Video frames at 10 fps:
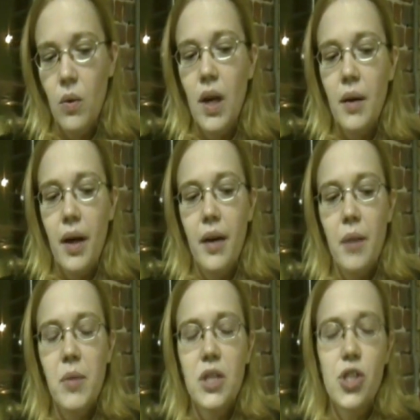Well,
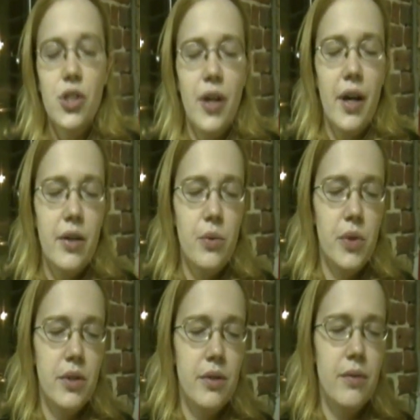I'm not sure how you
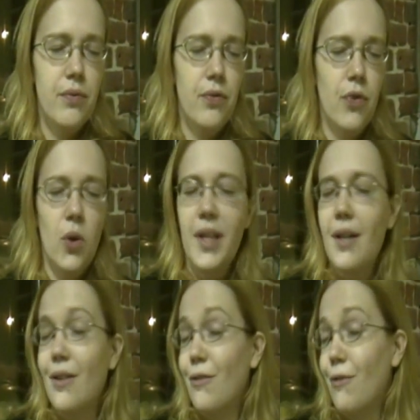would fully
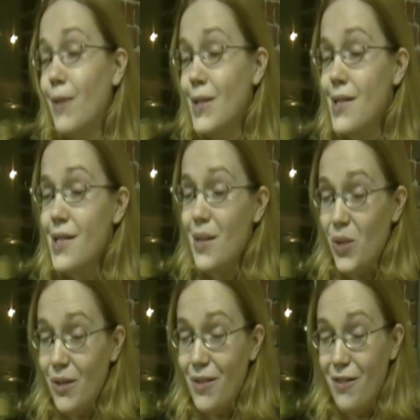convince
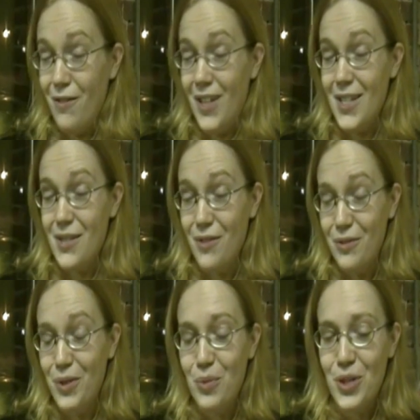someone of the philosophy
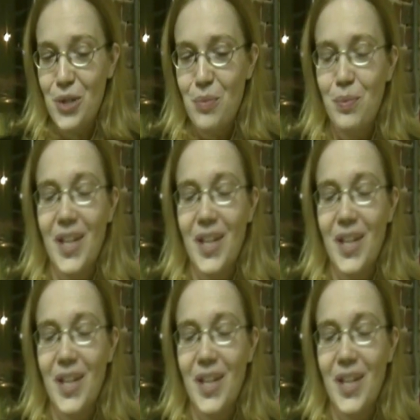of liberty.